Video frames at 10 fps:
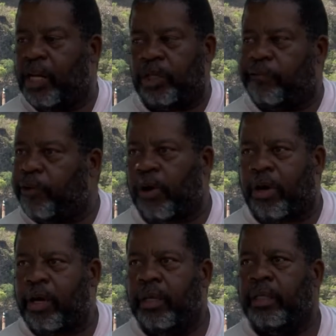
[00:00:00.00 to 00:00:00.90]
a lot of
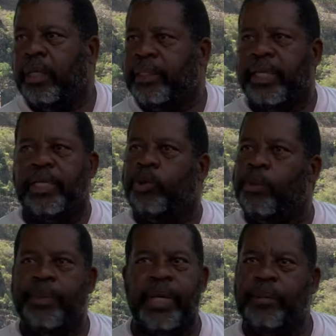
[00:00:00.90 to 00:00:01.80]
rock, then you
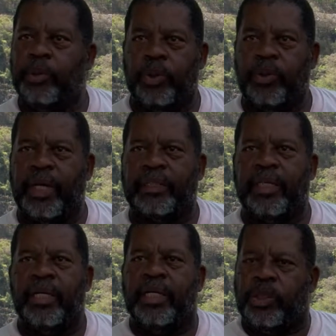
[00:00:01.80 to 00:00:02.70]
would be able to do that.
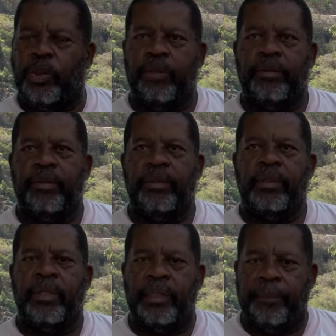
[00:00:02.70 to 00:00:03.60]
So
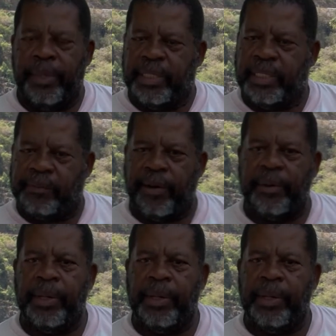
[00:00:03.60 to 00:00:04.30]
the beach is very